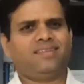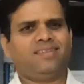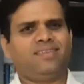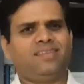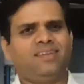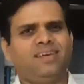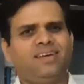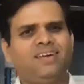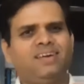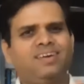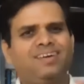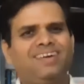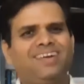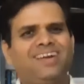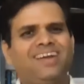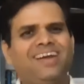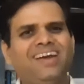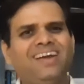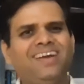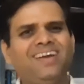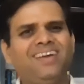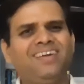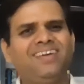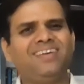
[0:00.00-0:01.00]
The
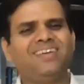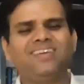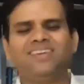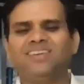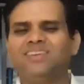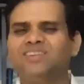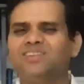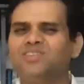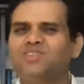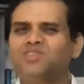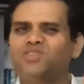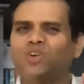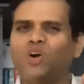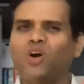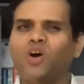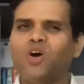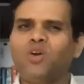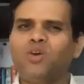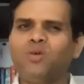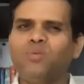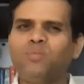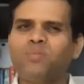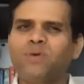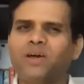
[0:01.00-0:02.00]
great leader
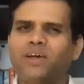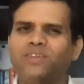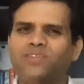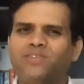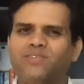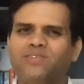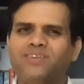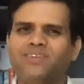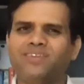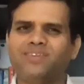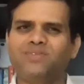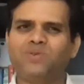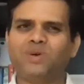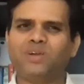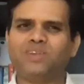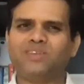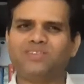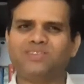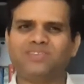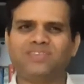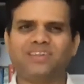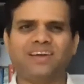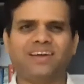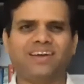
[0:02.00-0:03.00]
John Maxwell once
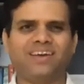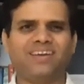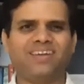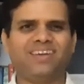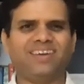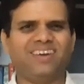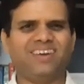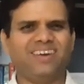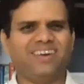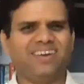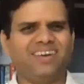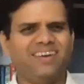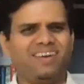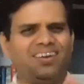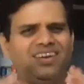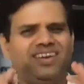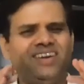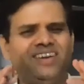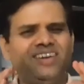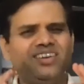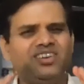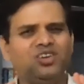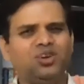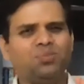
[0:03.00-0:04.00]
said,
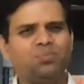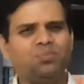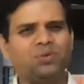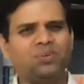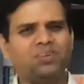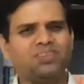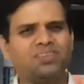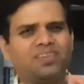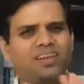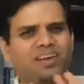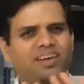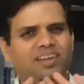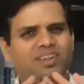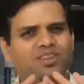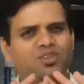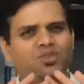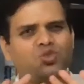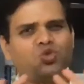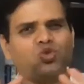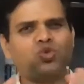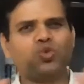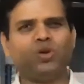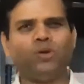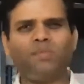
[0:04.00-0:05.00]
"Leadership is like
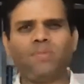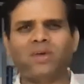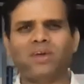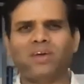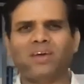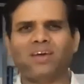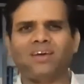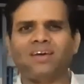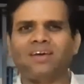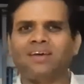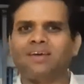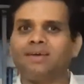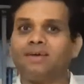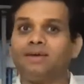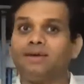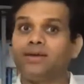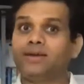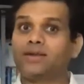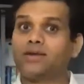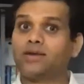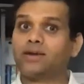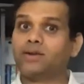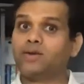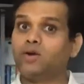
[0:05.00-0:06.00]
swimming.
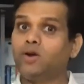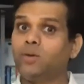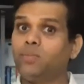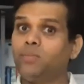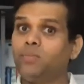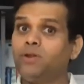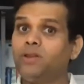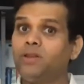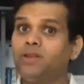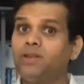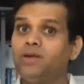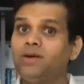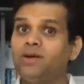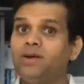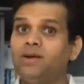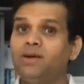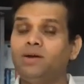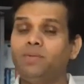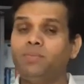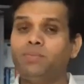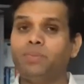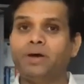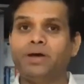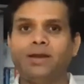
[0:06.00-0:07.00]
It cannot be
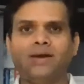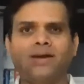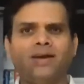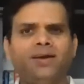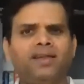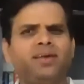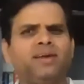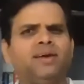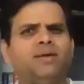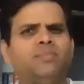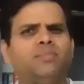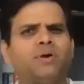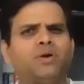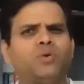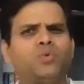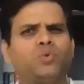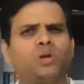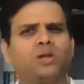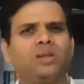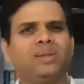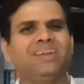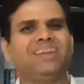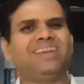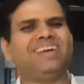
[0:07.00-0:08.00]
learned by reading about
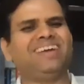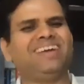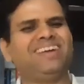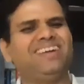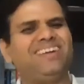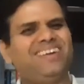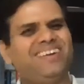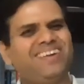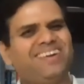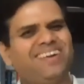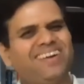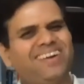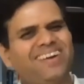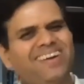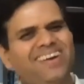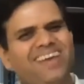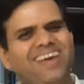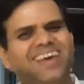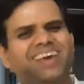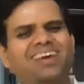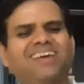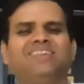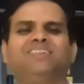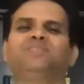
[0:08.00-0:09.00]
it. It
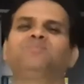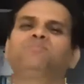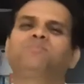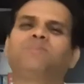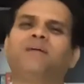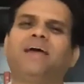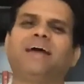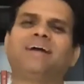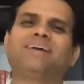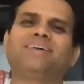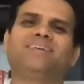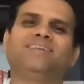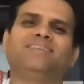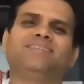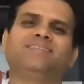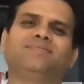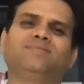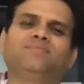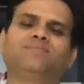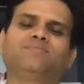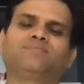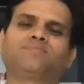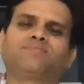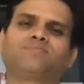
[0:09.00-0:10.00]
takes
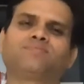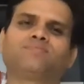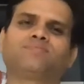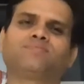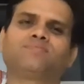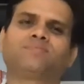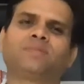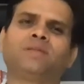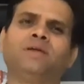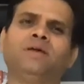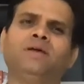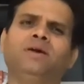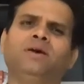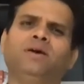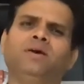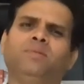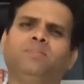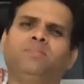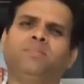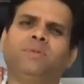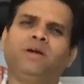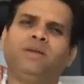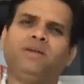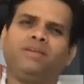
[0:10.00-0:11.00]
practice."
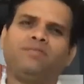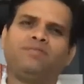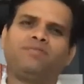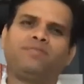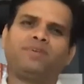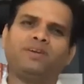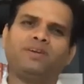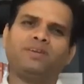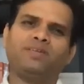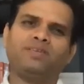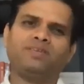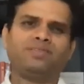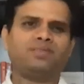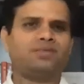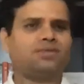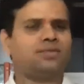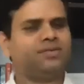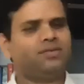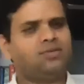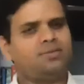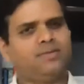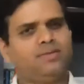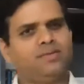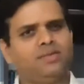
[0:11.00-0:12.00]
My dear friends,
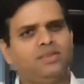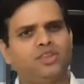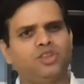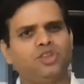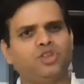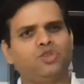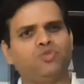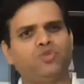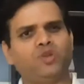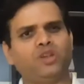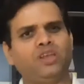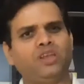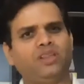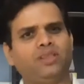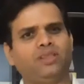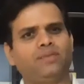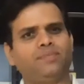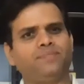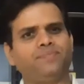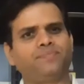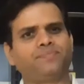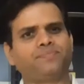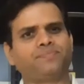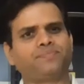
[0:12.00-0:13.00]
this is Vineet.